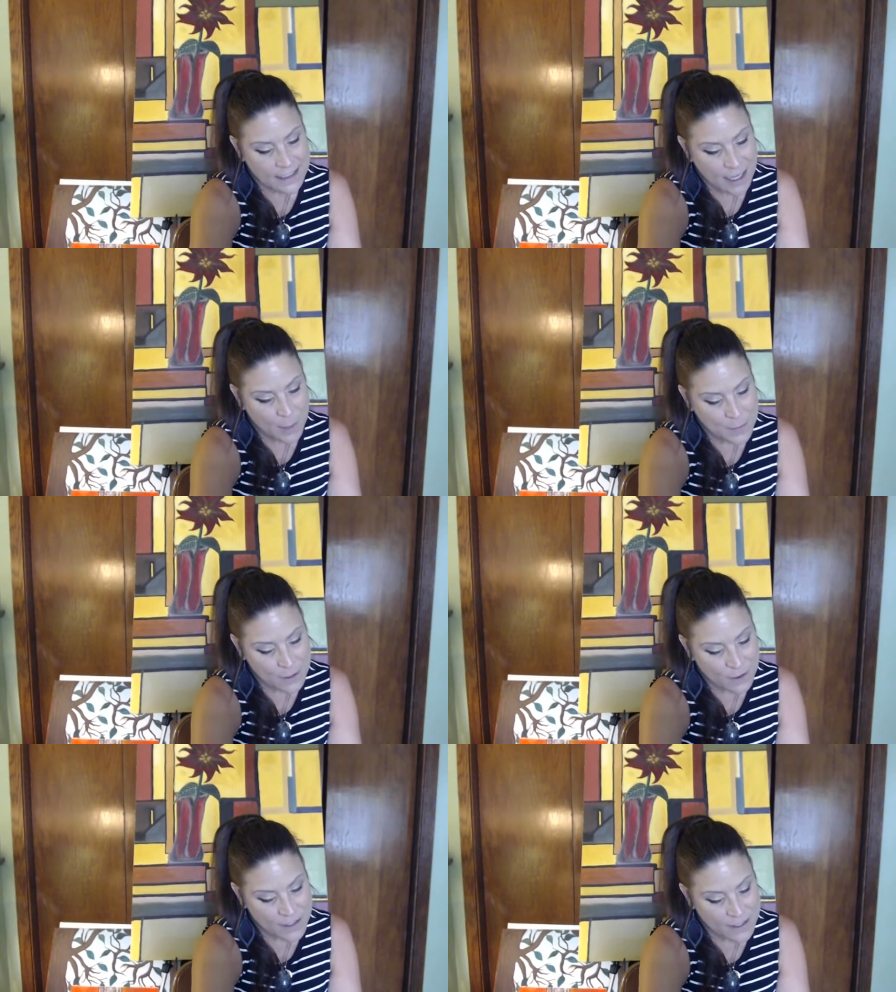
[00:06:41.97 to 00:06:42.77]
A
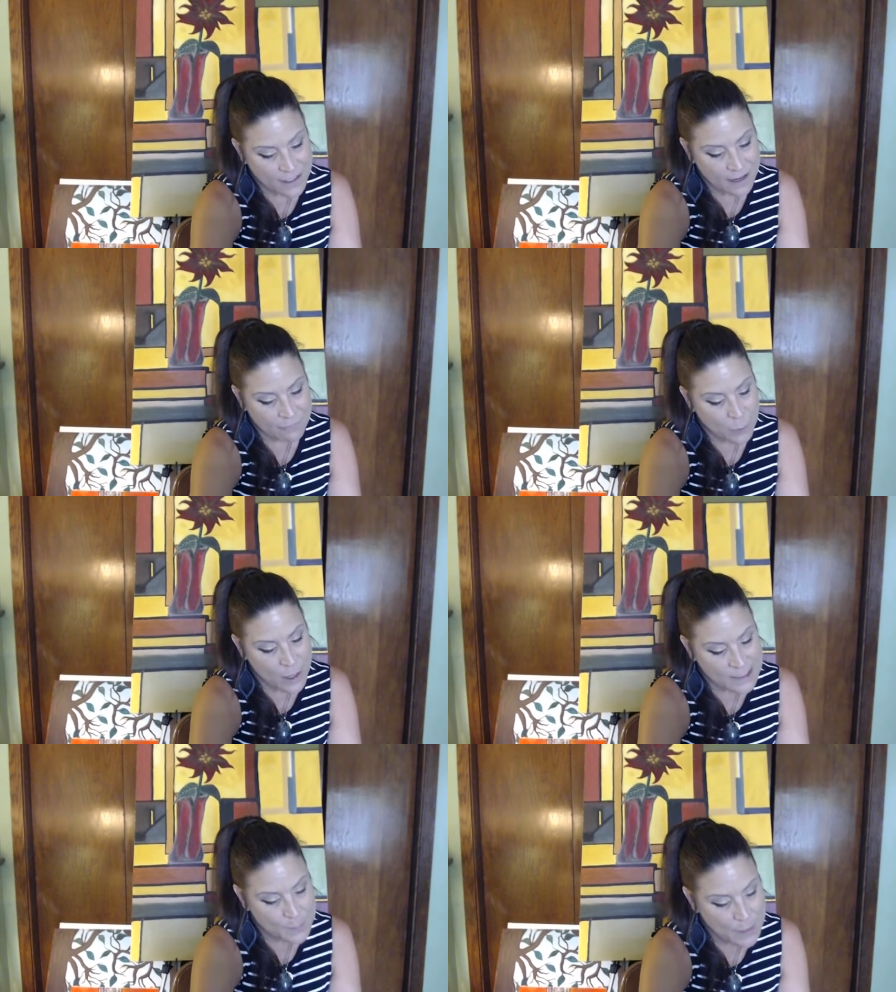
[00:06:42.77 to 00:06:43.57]
period of
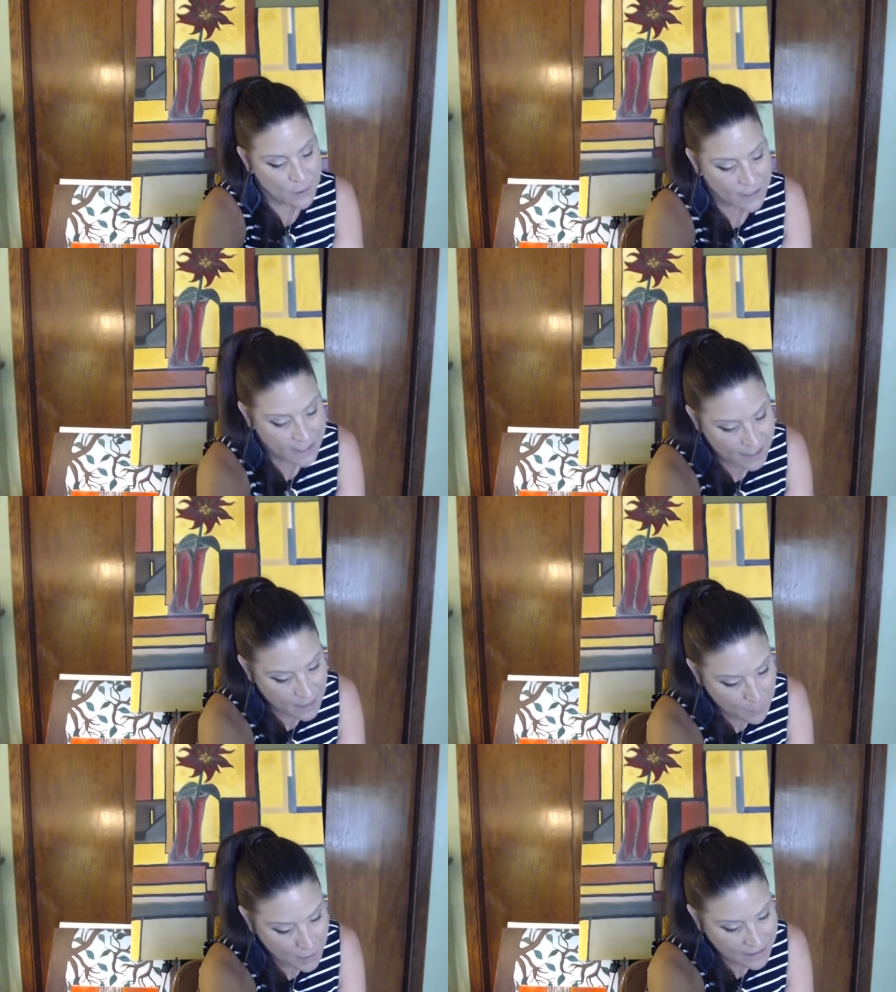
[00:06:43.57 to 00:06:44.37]
prosperity and
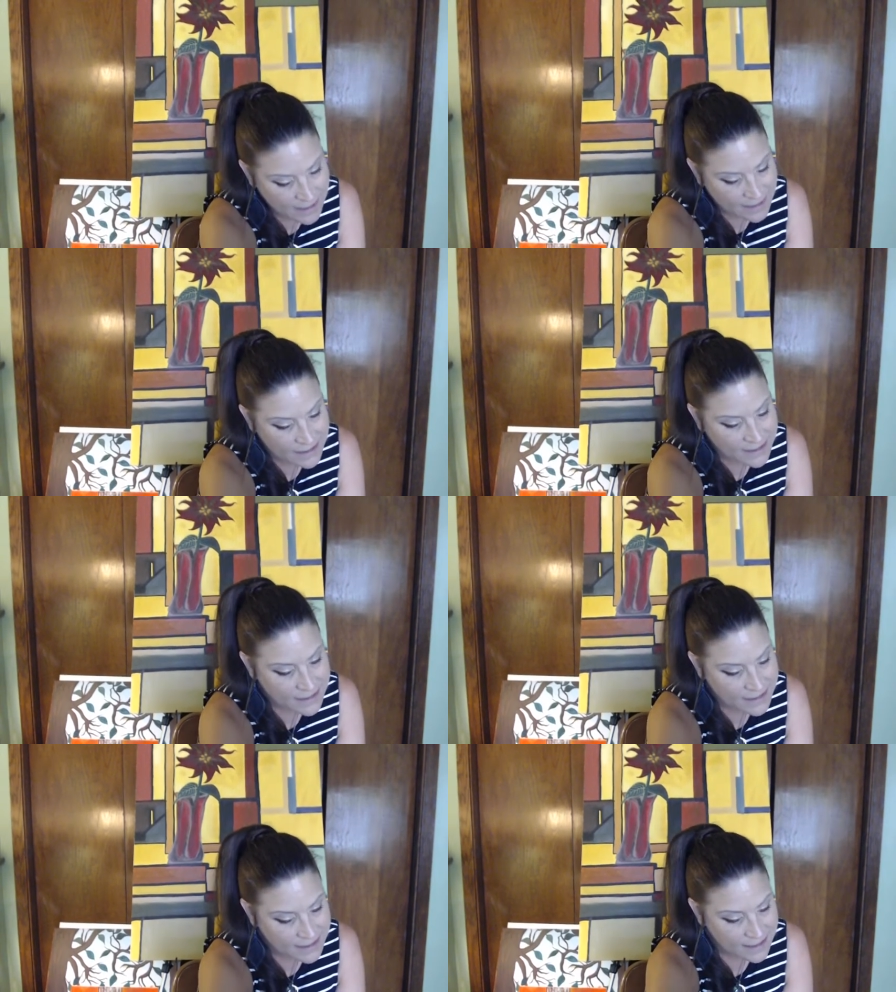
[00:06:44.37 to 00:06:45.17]

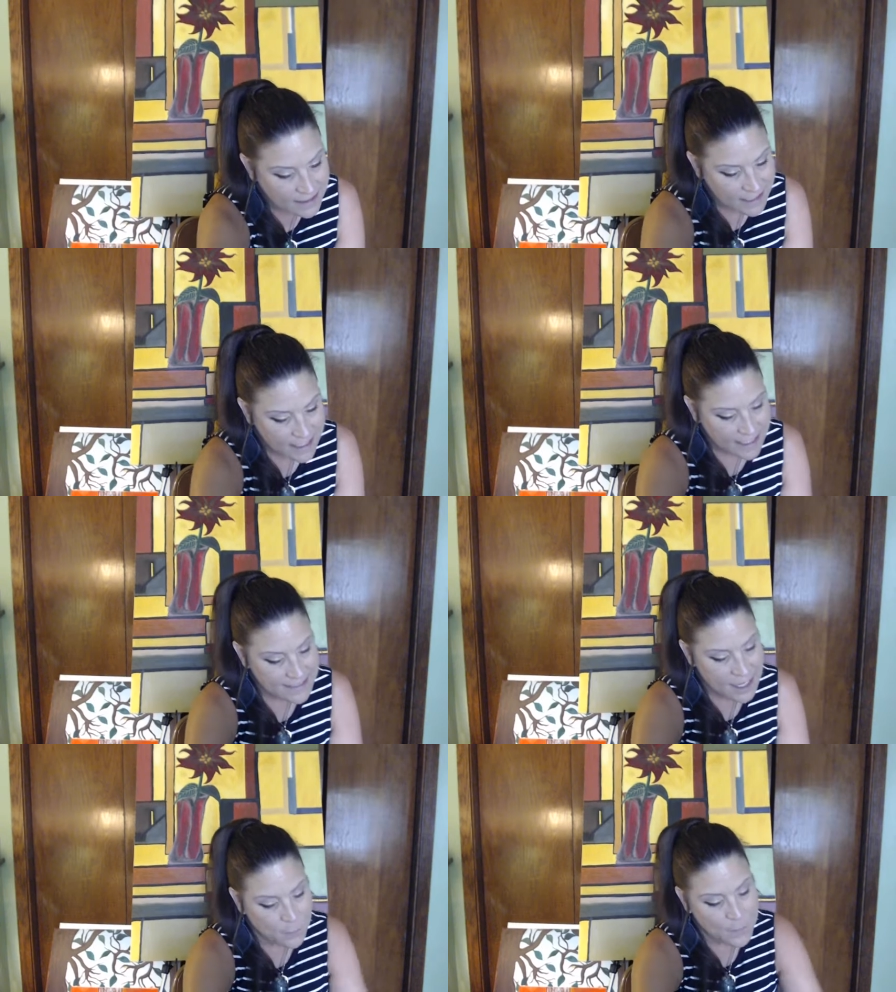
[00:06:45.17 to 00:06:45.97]
abundance is
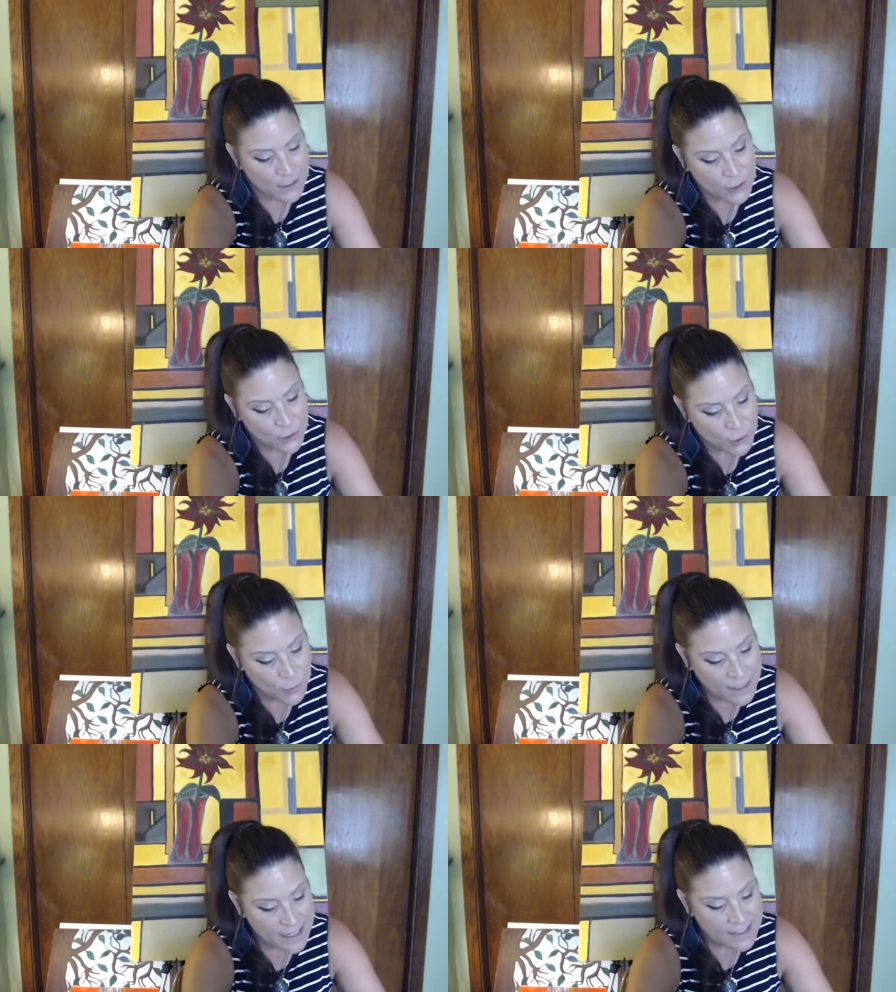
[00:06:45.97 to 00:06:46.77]
helping you to
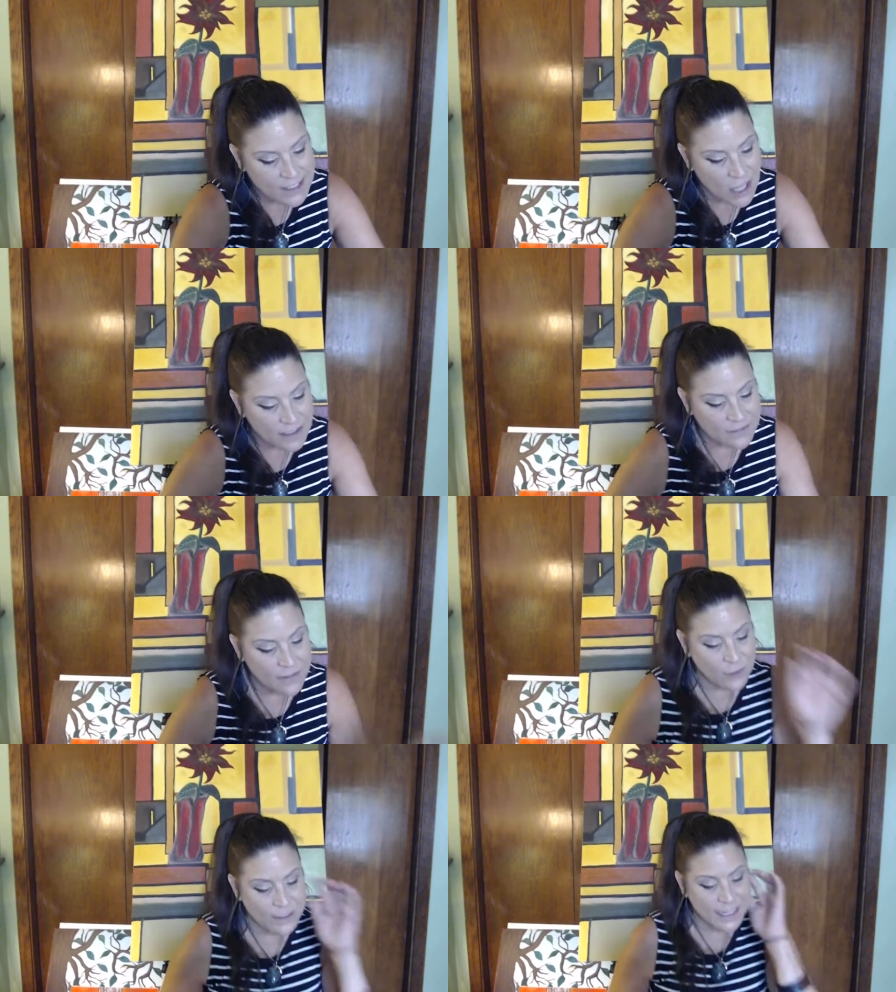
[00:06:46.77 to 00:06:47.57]
create a solid
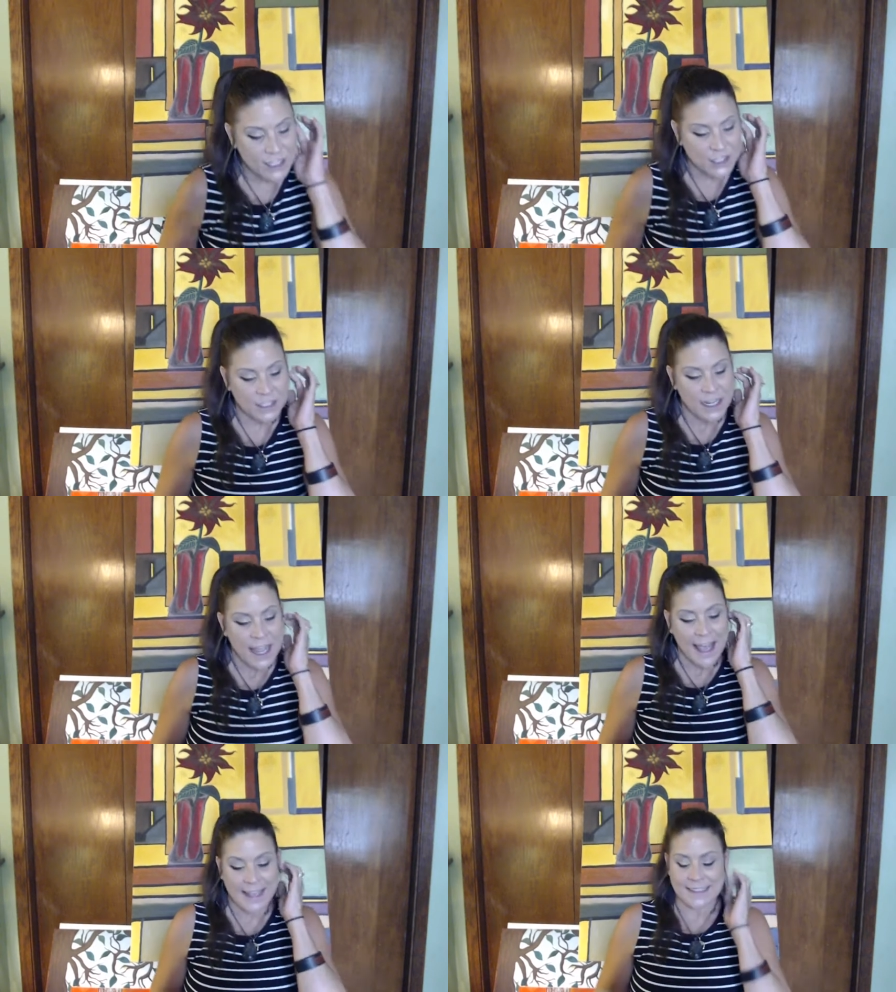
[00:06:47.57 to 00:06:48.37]
foundation
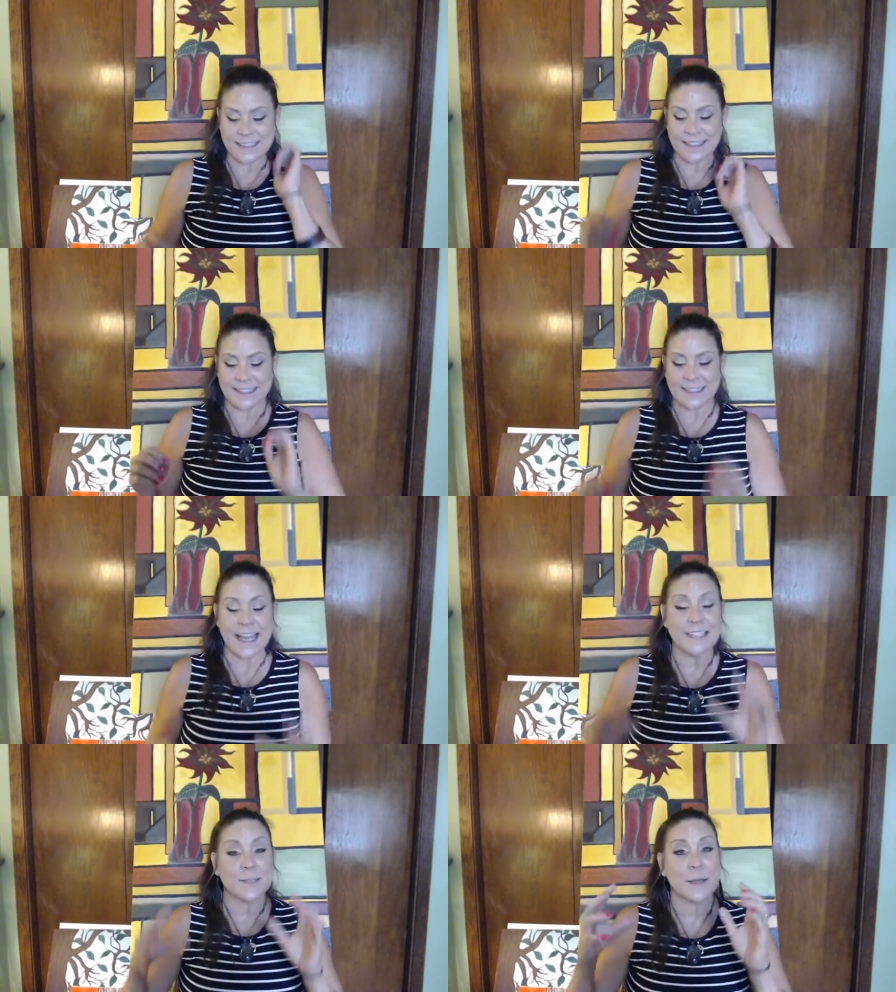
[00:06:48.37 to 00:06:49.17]
and
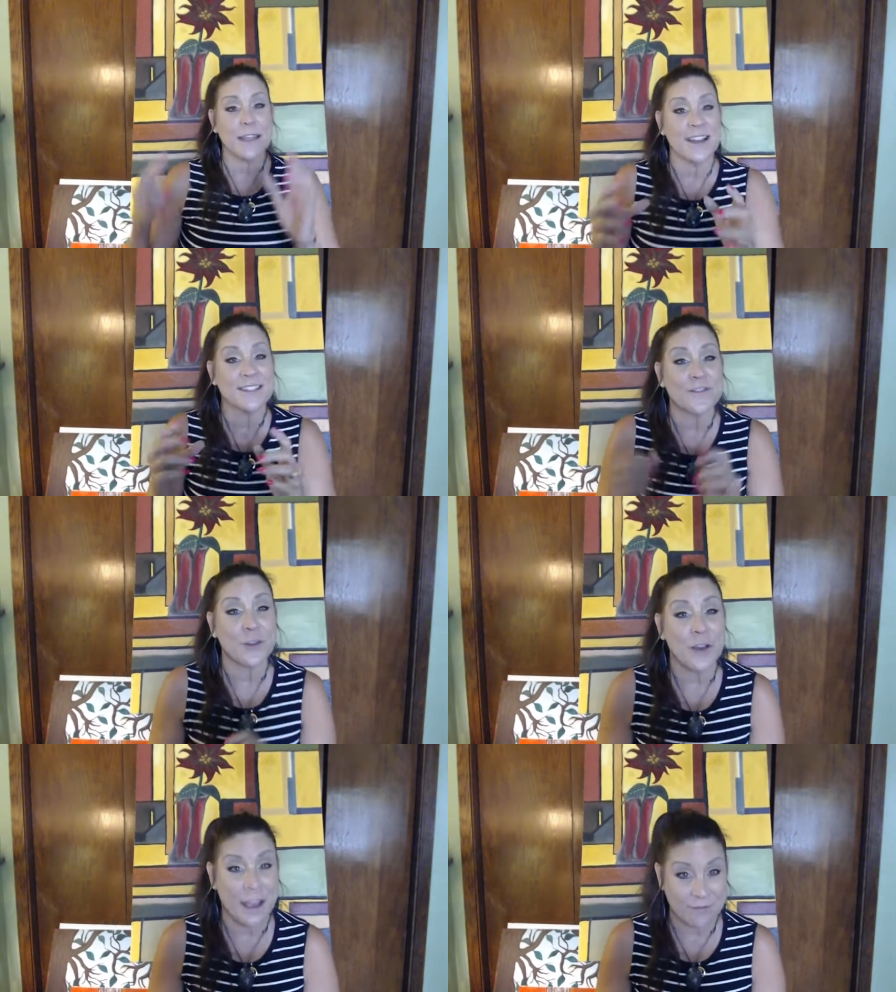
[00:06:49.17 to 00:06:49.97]
success because of
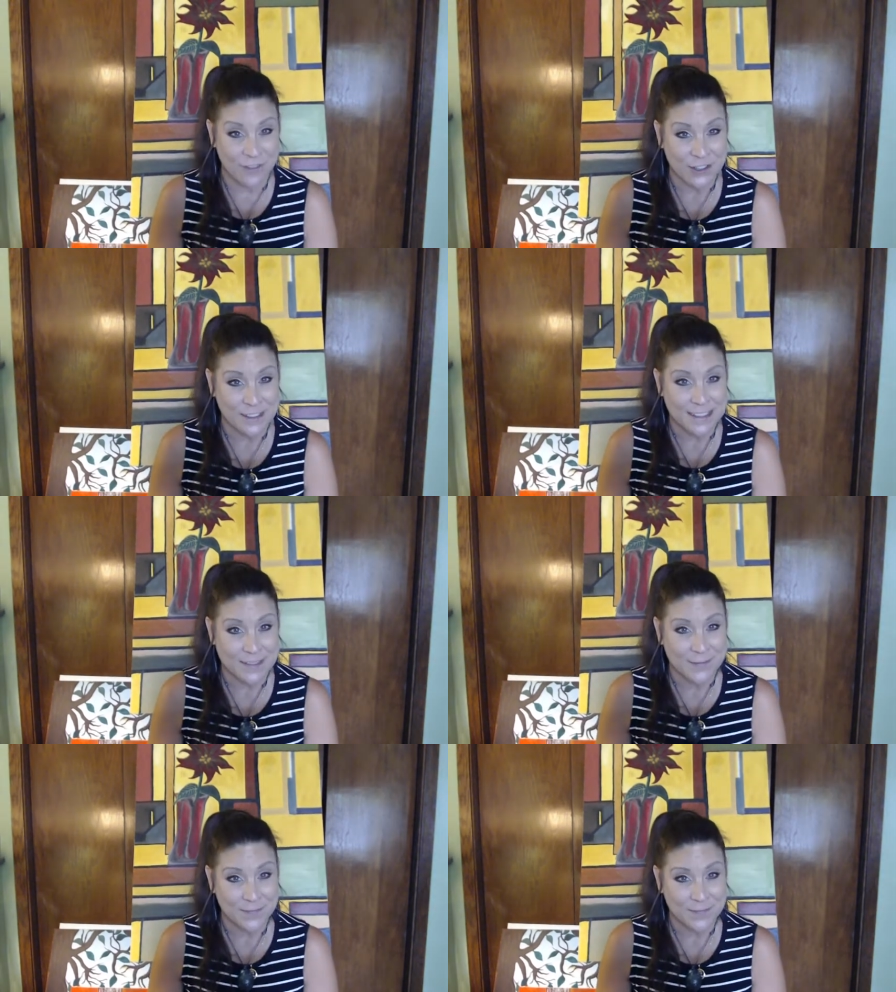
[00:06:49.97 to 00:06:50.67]
your efforts.